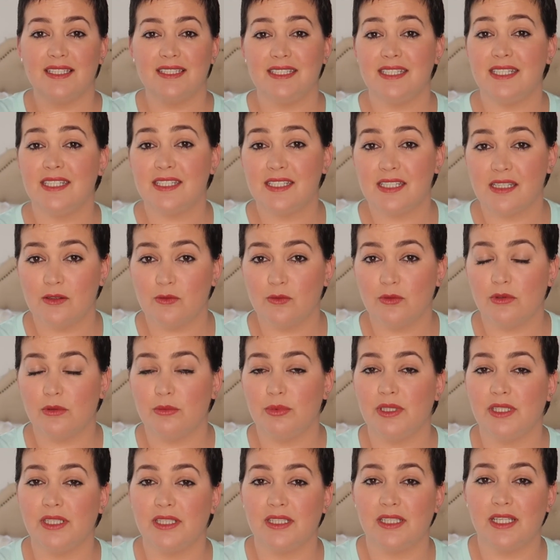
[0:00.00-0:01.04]
detail will
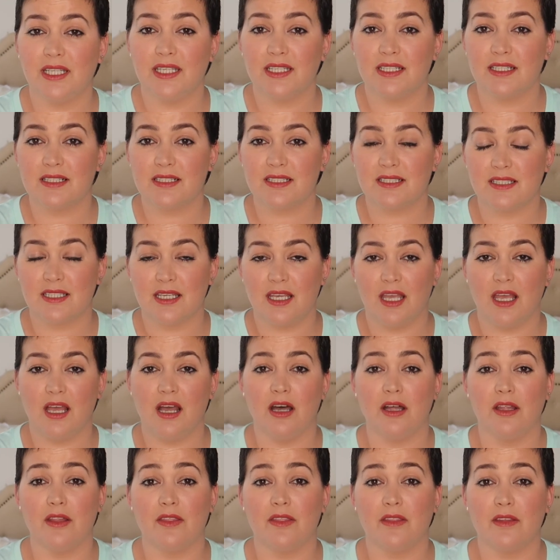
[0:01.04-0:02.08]
be linked
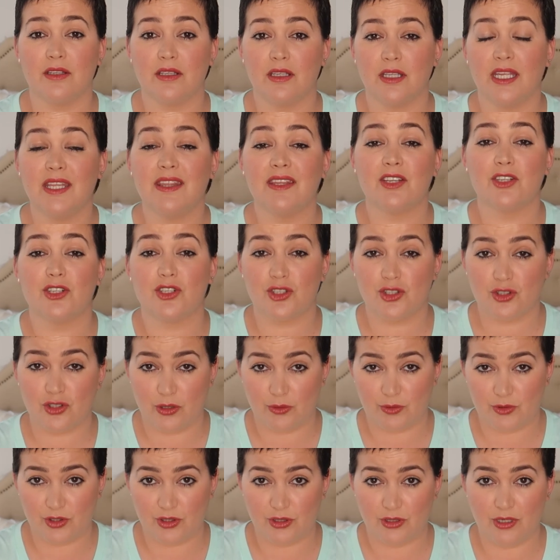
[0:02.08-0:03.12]
the, in the
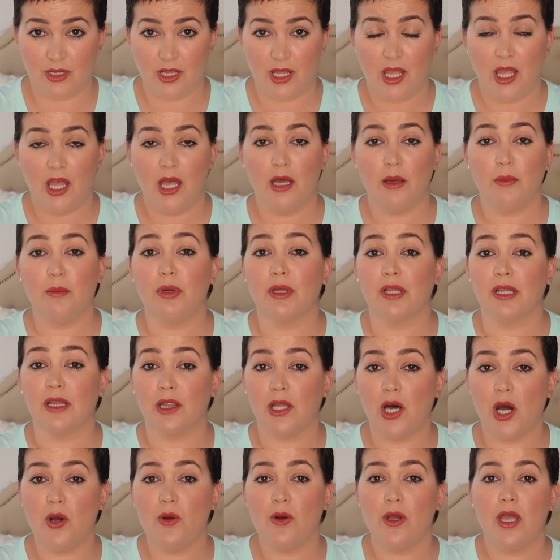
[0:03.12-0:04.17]
description
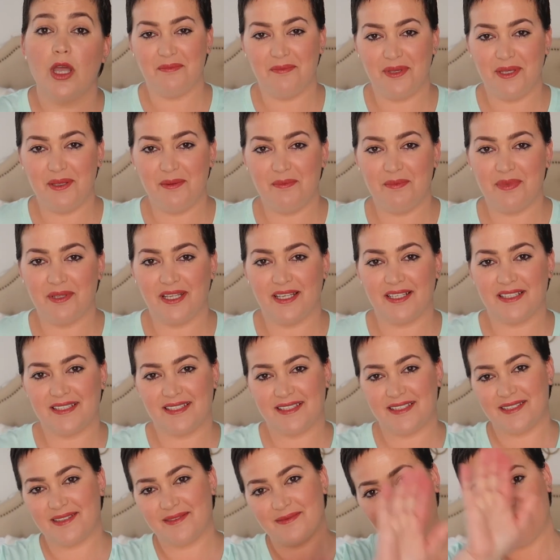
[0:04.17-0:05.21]
below be
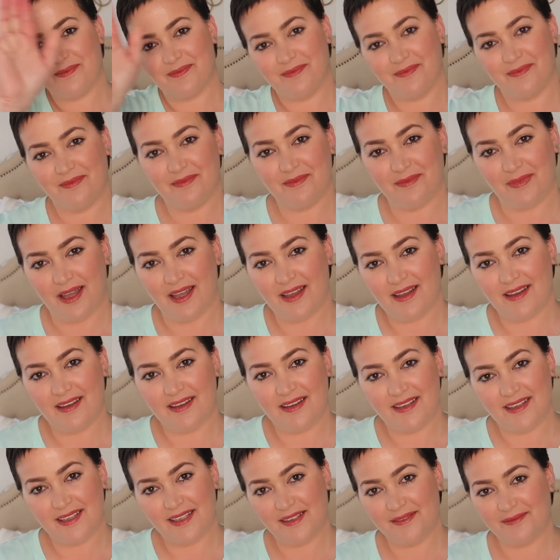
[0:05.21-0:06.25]
blessed
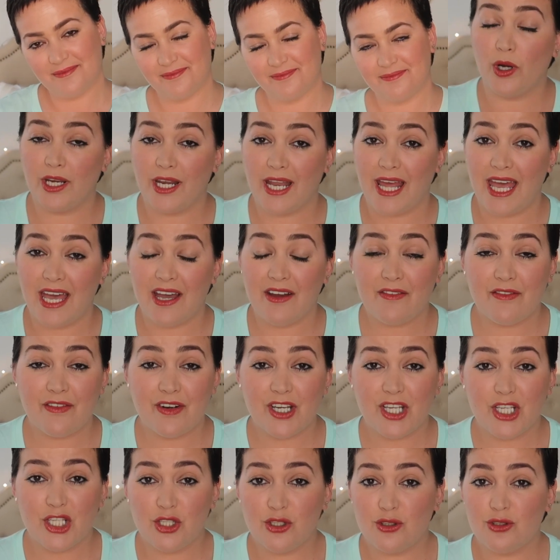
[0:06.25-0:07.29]
bye
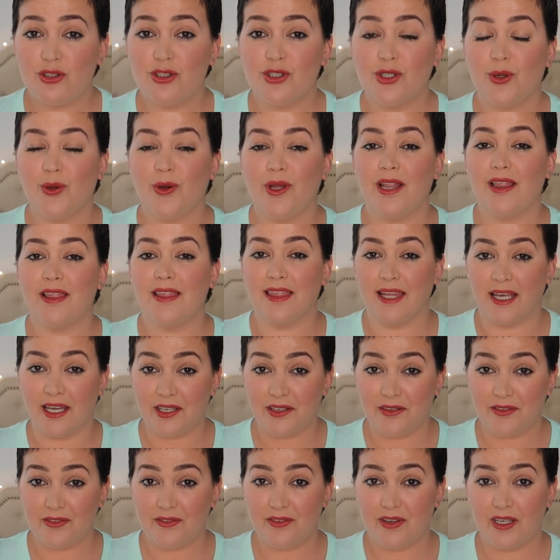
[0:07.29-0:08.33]
whatever you do in
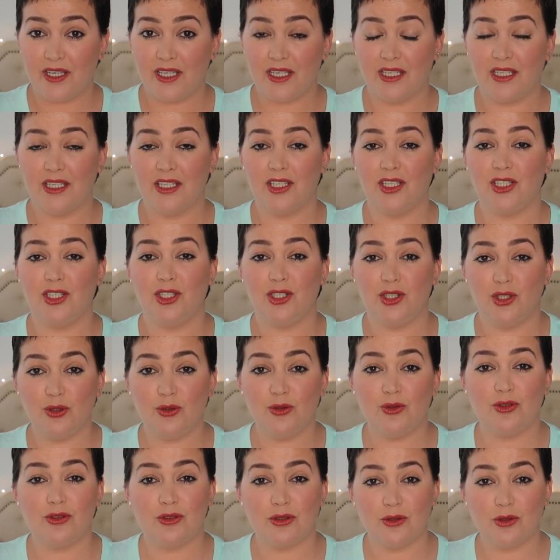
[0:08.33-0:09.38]
life
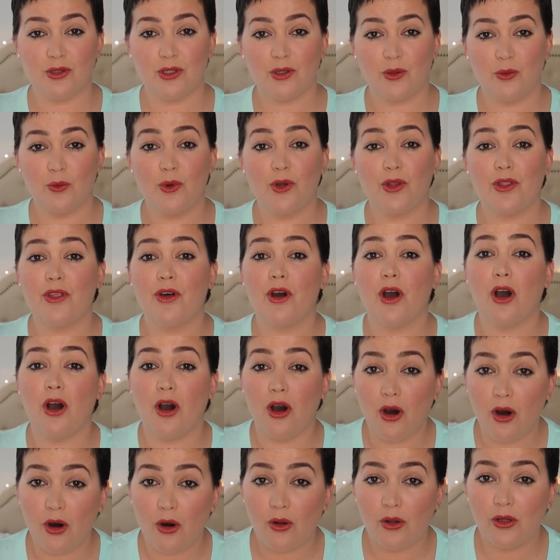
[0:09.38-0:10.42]
you do it with
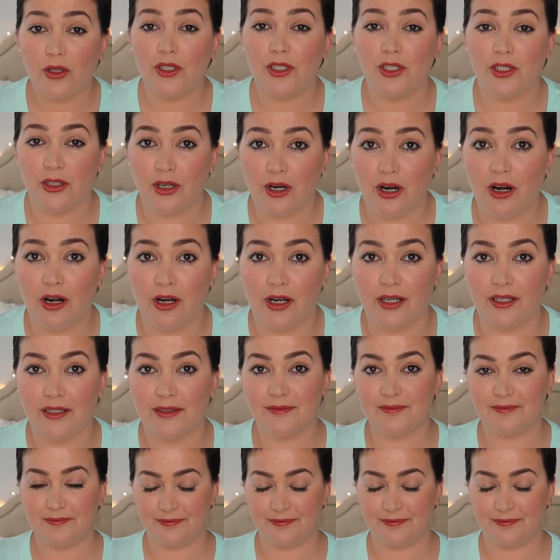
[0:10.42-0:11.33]
all your heart